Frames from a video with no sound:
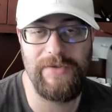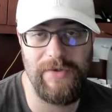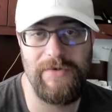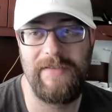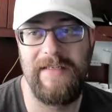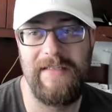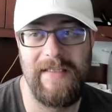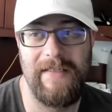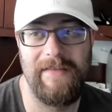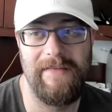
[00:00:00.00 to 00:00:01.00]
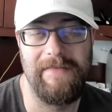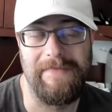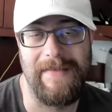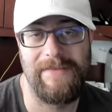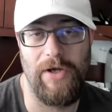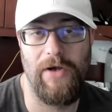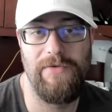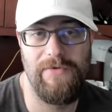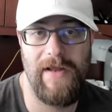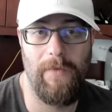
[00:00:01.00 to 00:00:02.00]
certainty that that's
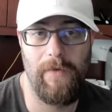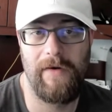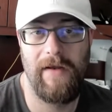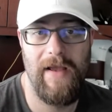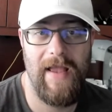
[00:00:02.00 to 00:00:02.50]
on your network.